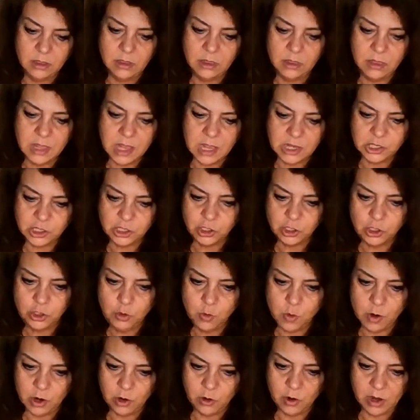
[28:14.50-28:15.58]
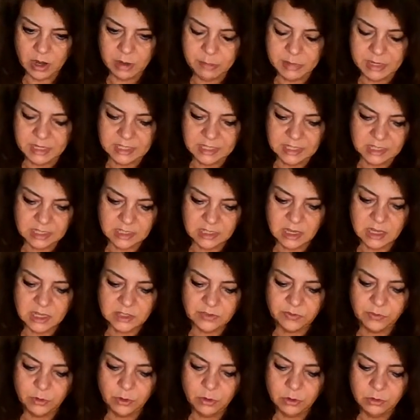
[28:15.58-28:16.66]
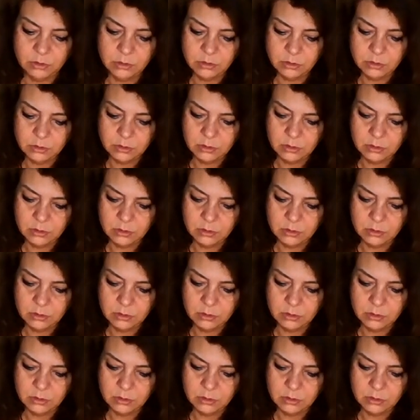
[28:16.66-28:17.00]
that you are going to be successful,